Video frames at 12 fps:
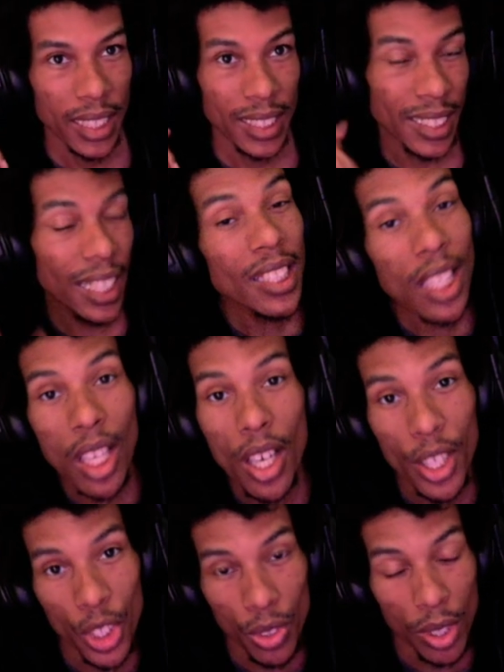
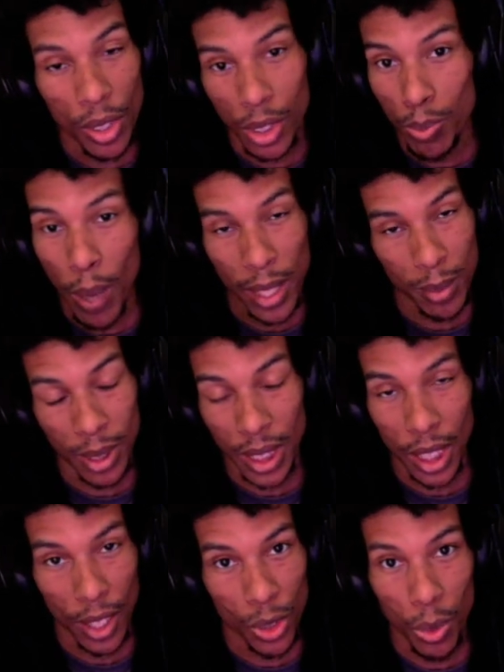Zandalari trolls by
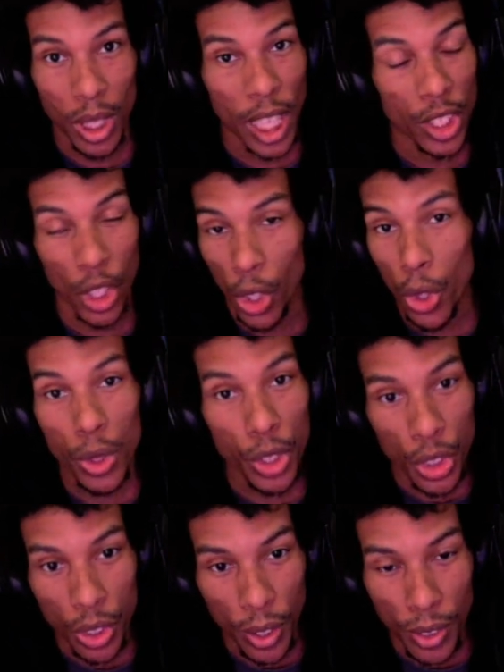themselves were like the
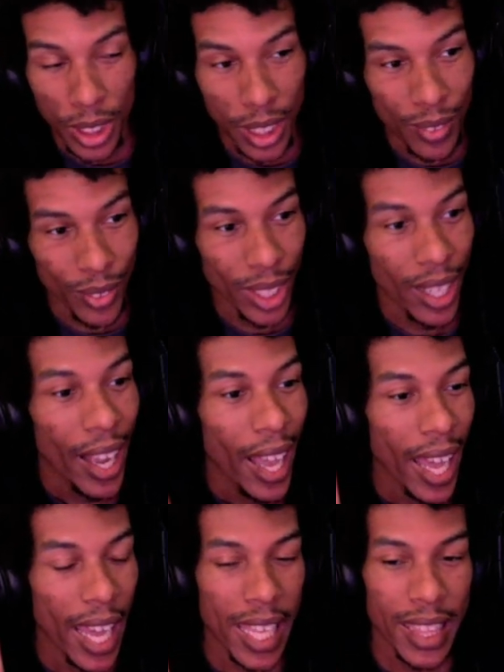coolest trolls ever.
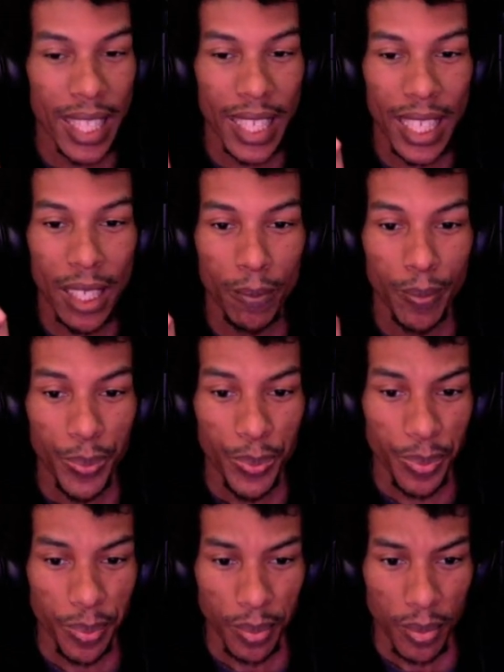And then
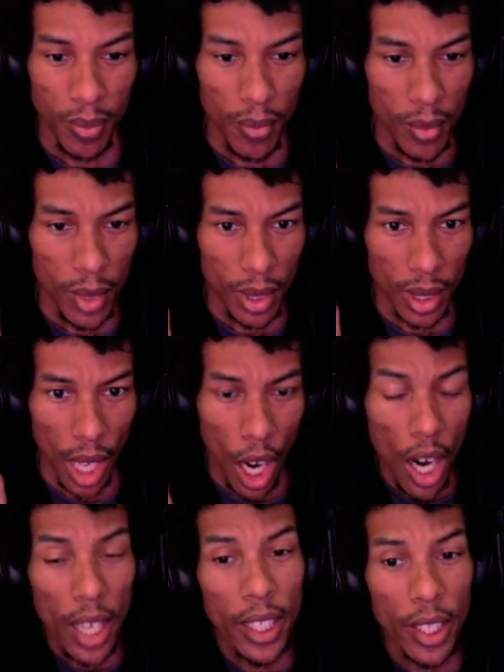
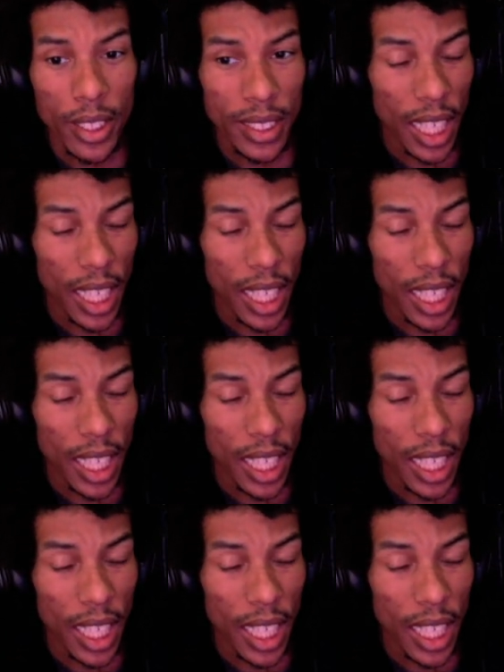Hardner is